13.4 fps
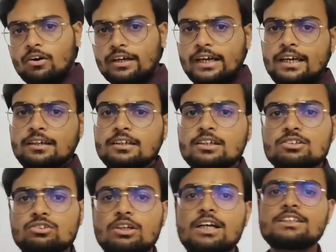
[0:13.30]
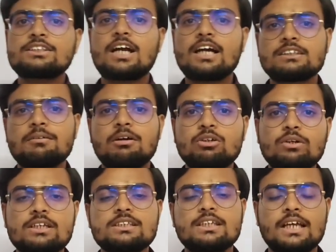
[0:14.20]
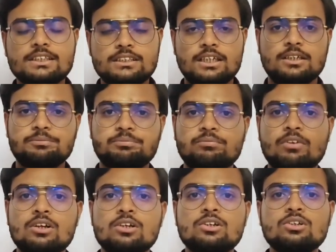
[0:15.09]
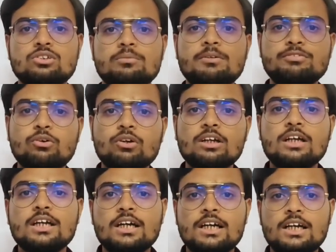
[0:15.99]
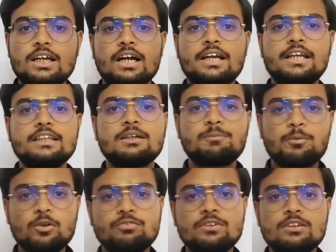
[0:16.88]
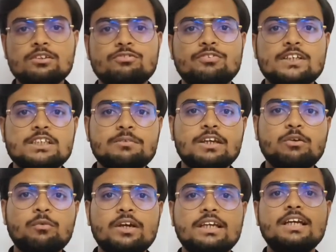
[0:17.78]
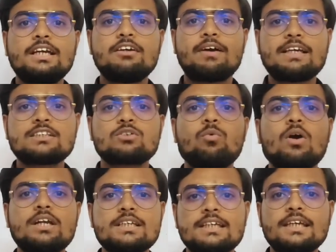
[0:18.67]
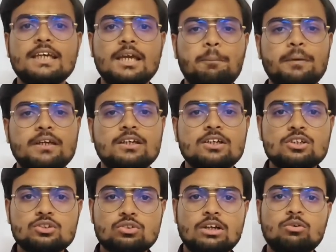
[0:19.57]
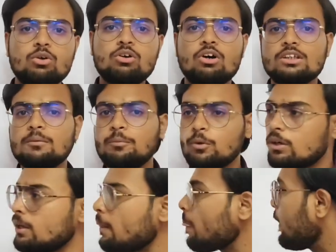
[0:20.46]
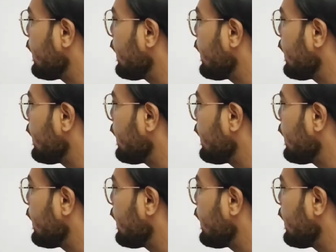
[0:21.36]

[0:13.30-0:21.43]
Okay, so let's start our today's lecture. So before learning the proof, first we quickly revise what is an AP. So now look on the board.